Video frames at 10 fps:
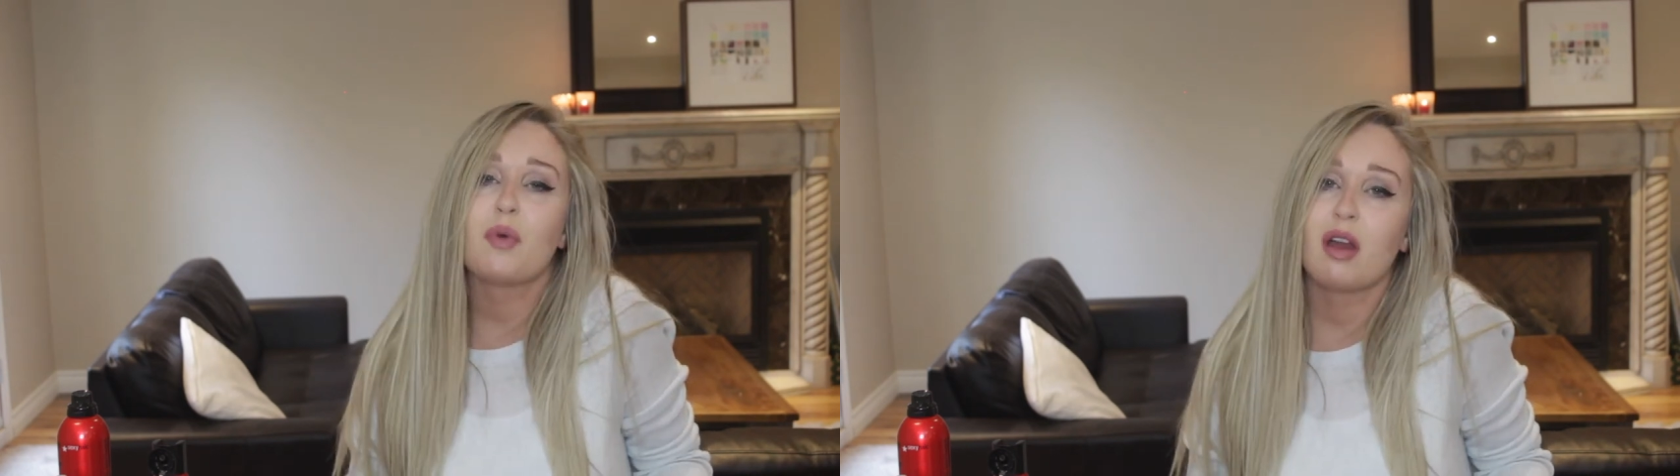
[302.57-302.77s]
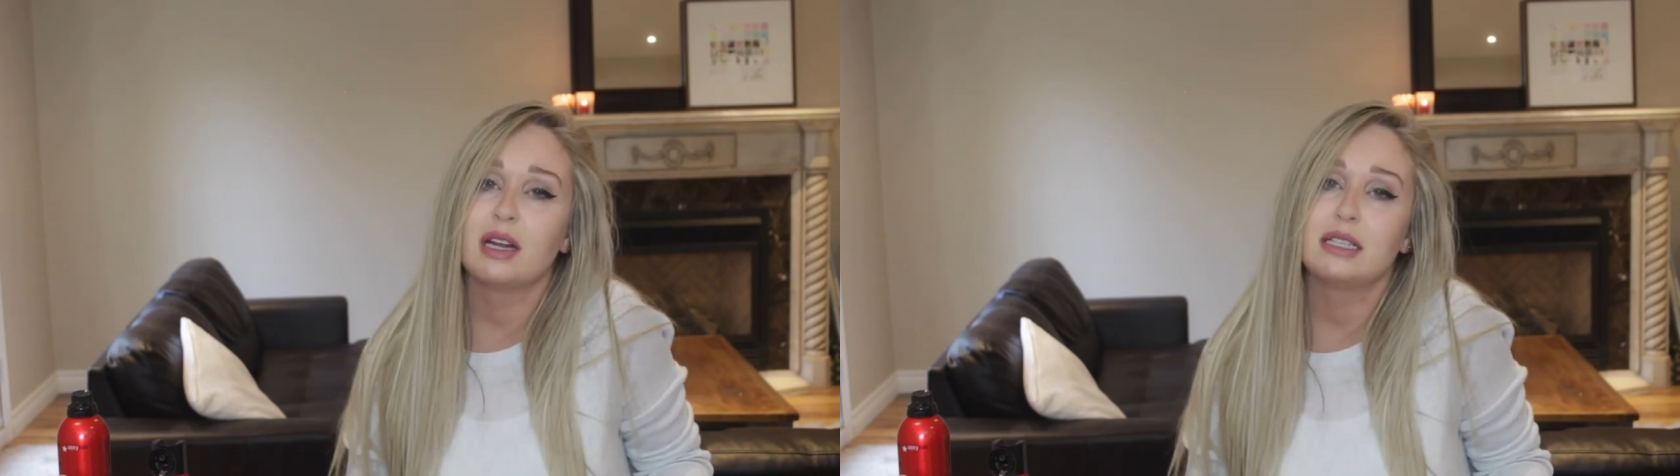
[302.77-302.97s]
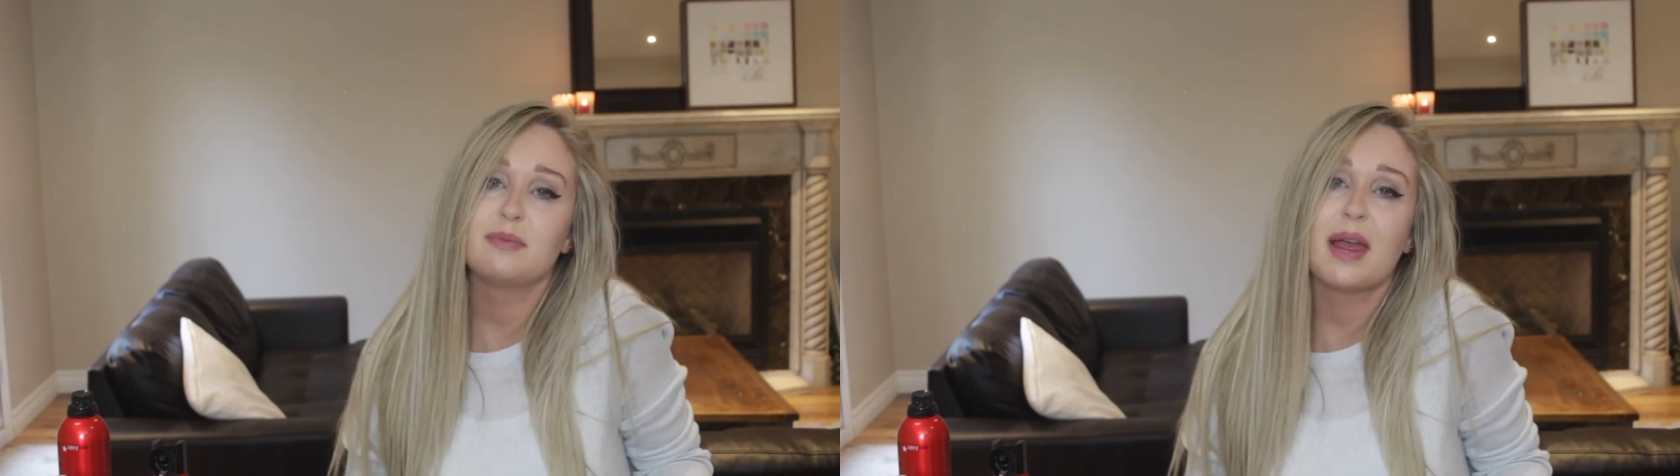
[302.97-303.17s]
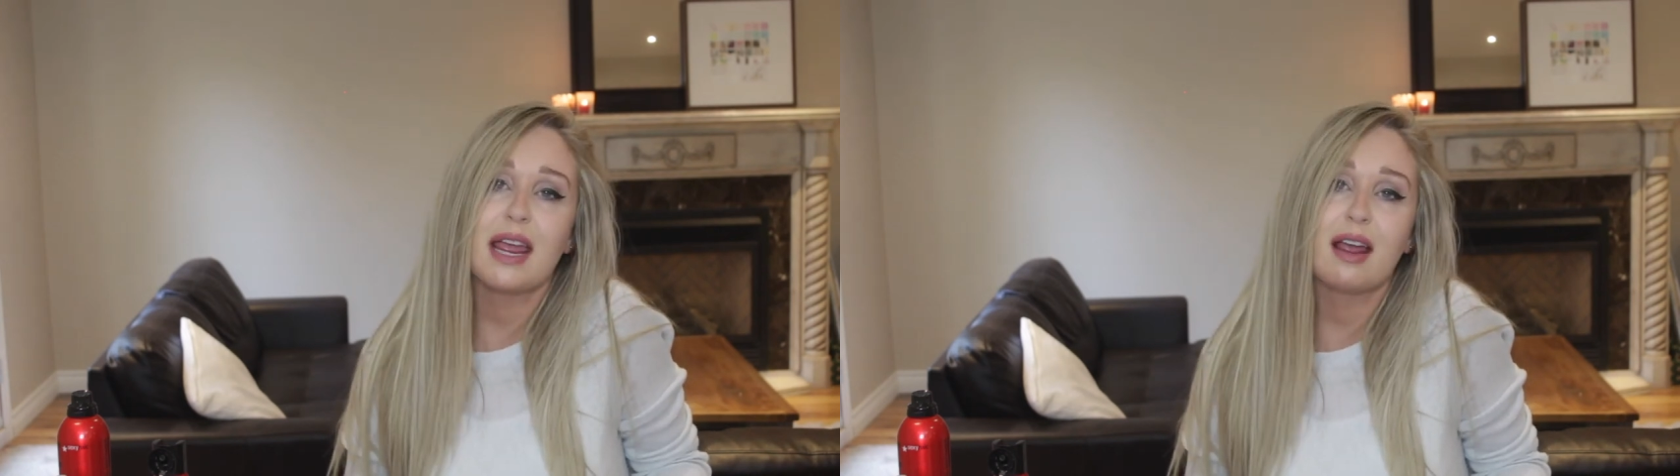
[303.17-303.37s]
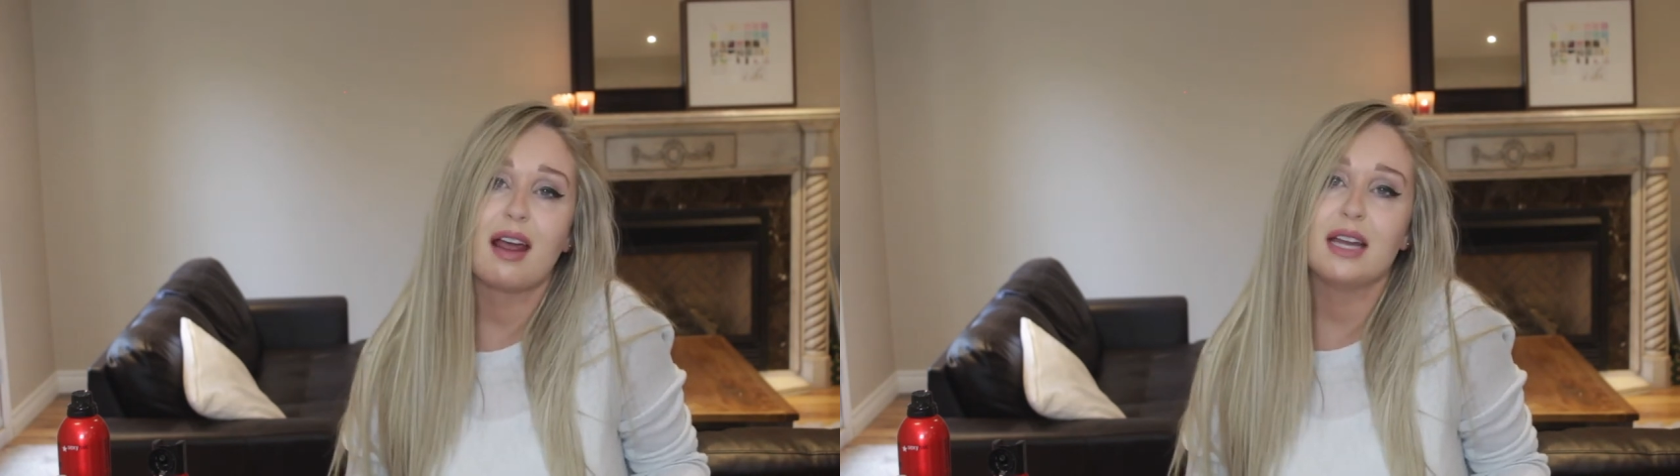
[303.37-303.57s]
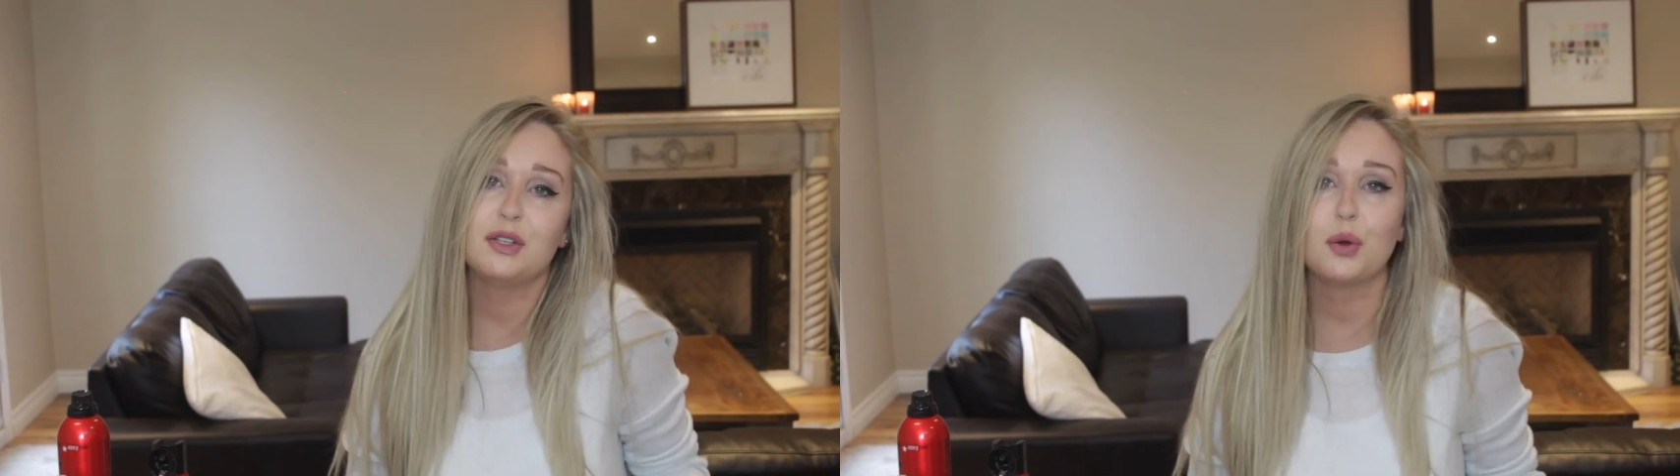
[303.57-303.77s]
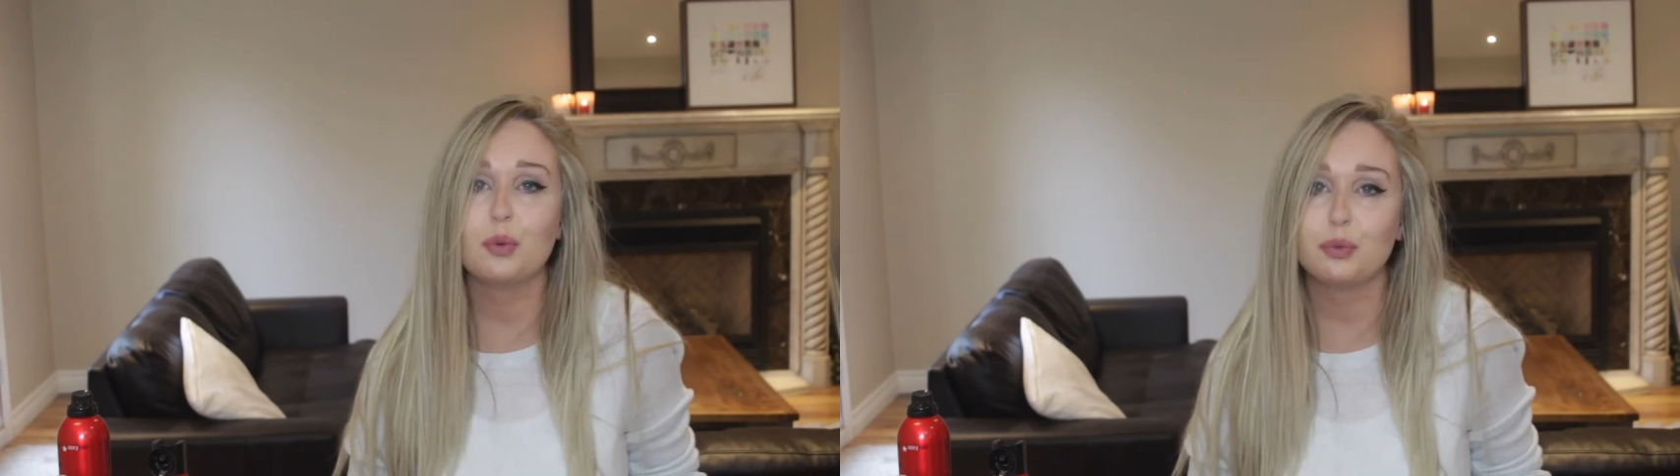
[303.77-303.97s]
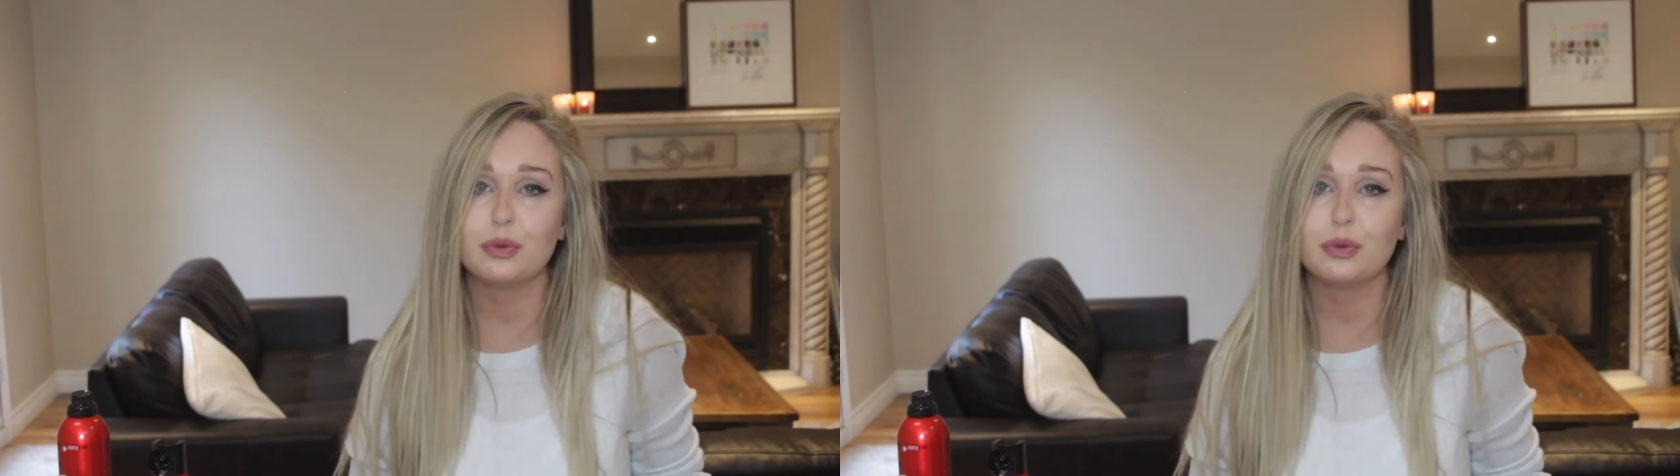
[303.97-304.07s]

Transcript: product in my hair, I don't